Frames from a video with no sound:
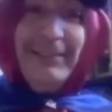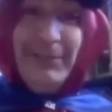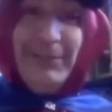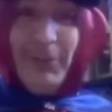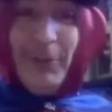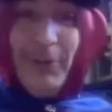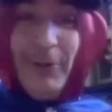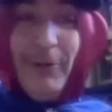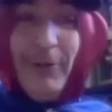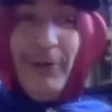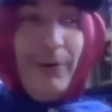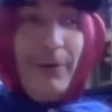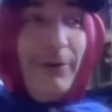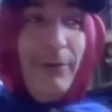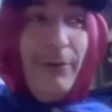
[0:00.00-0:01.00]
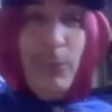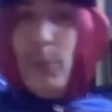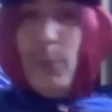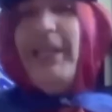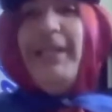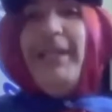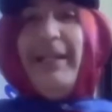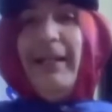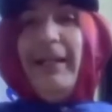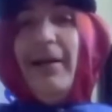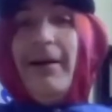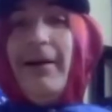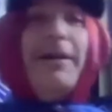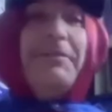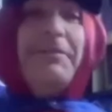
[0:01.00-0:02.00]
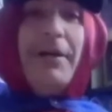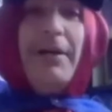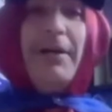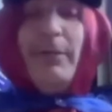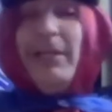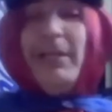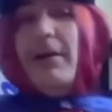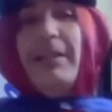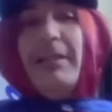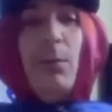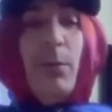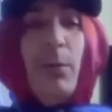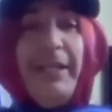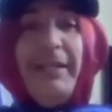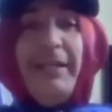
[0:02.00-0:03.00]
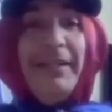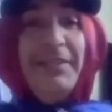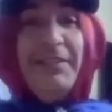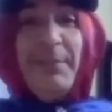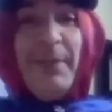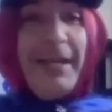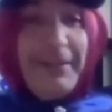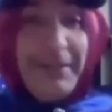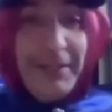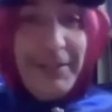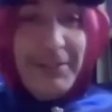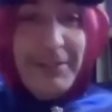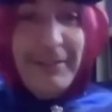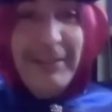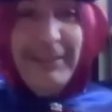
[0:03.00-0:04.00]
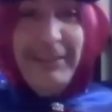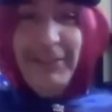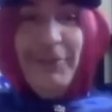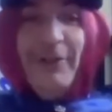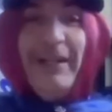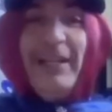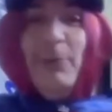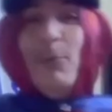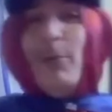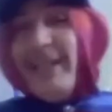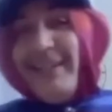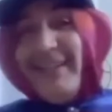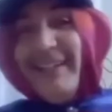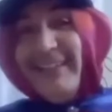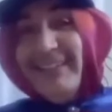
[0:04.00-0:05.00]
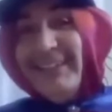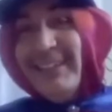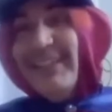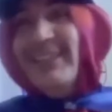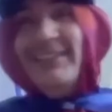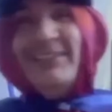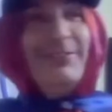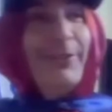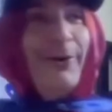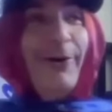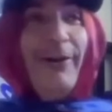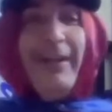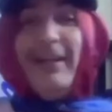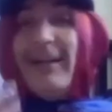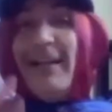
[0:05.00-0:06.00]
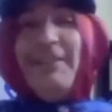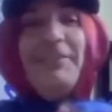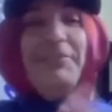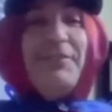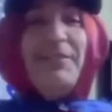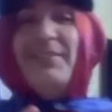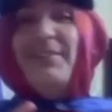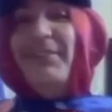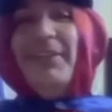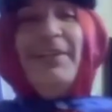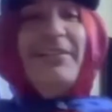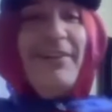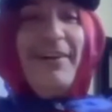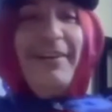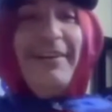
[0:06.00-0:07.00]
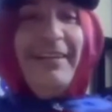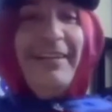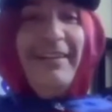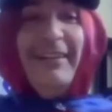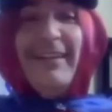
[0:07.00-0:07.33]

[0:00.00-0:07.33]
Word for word: So Weenie, a hot dog, we call it Weenie in Spanish, you know, right. and Weenie. So it kind of just stuck on it.